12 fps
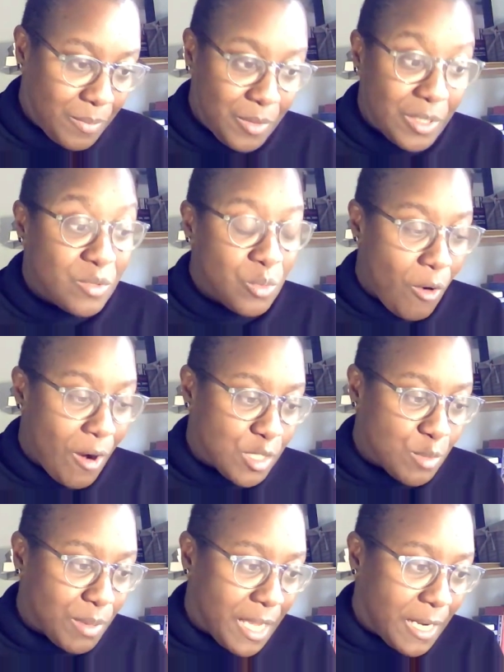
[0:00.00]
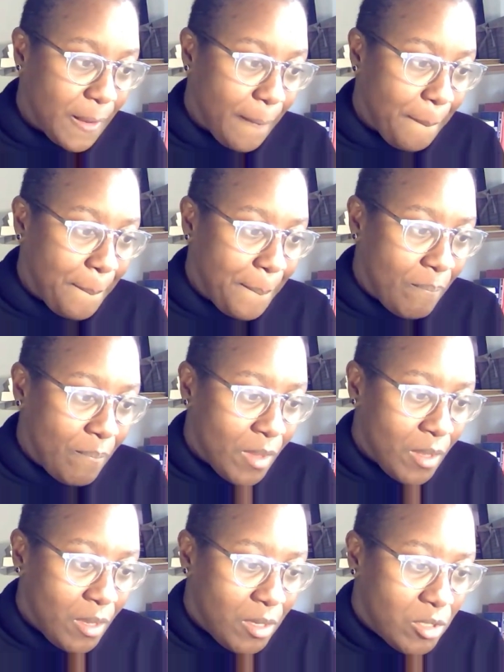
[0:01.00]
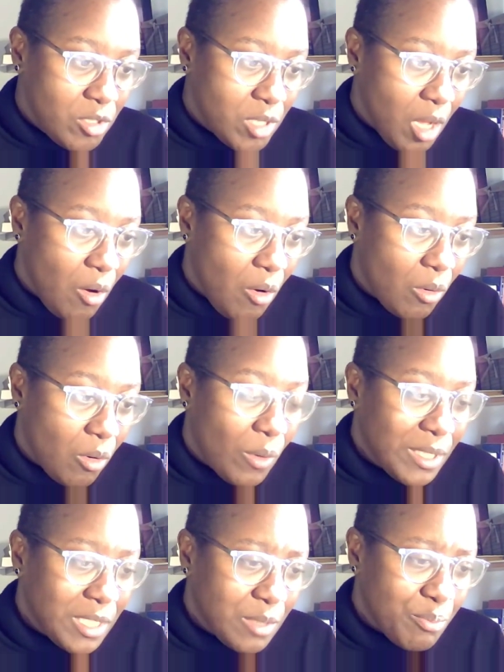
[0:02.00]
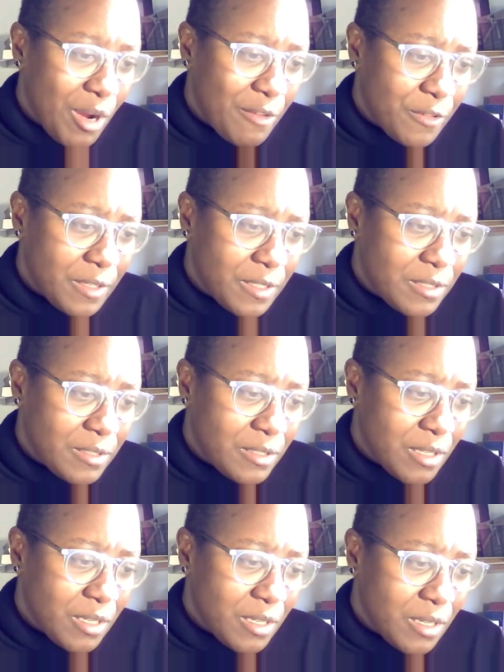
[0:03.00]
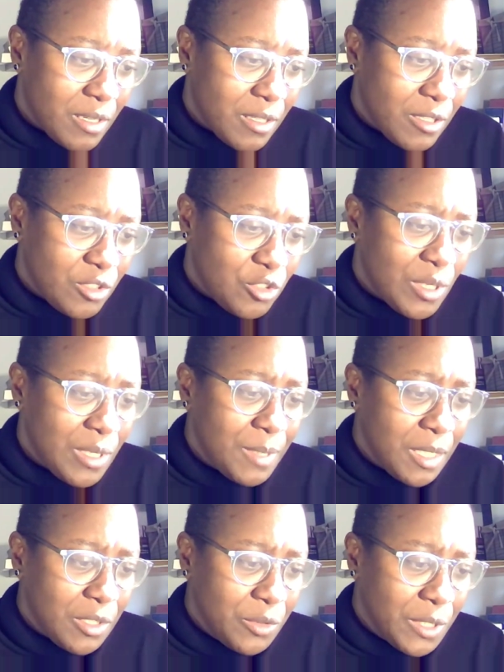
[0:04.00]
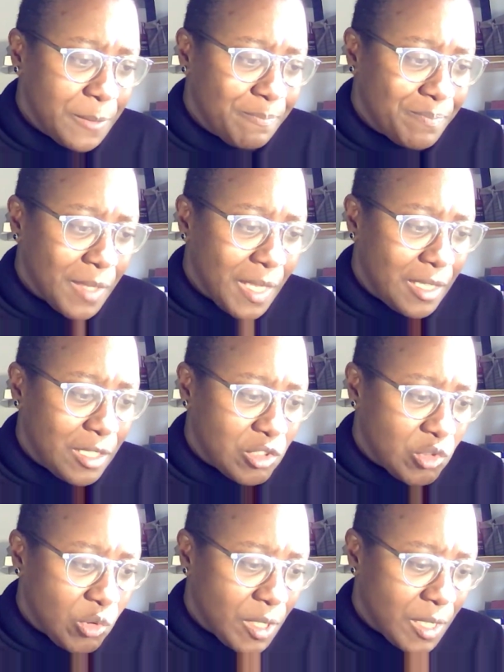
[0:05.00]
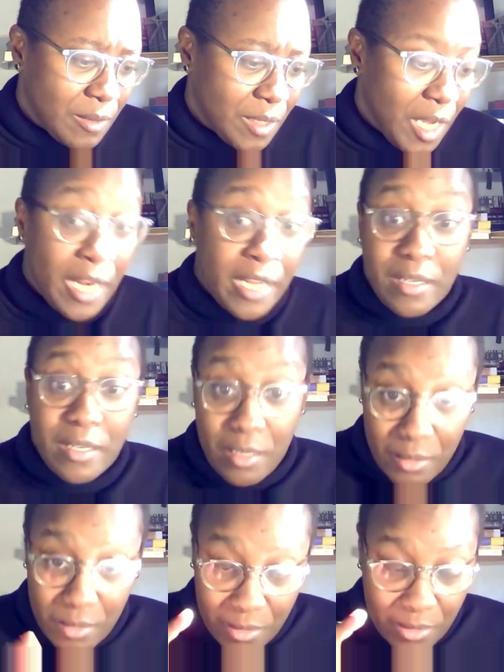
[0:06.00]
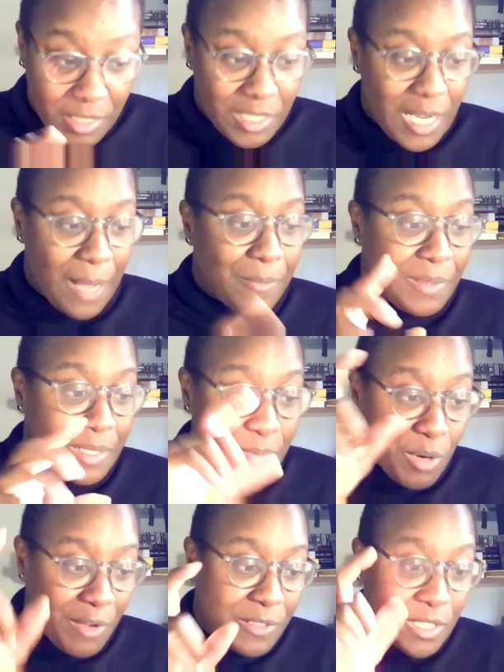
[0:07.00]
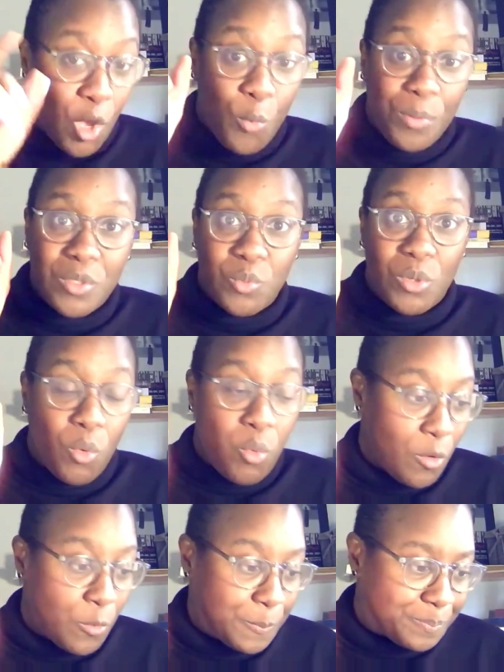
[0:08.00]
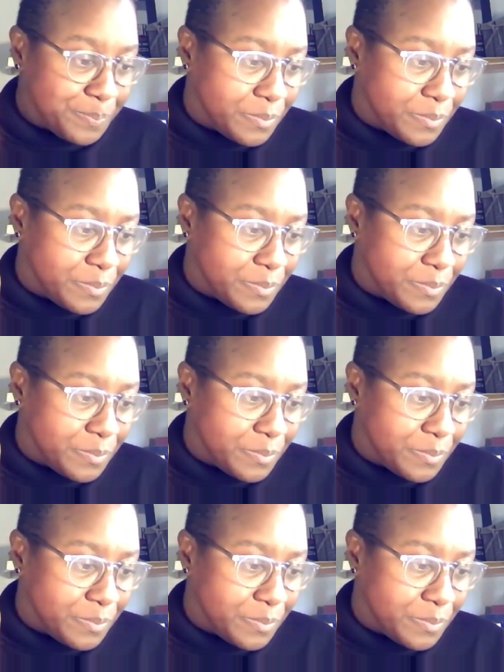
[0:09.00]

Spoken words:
this requires planning. So going to this preface, dreamed, eluded, and distorted. This preface opens with a quote.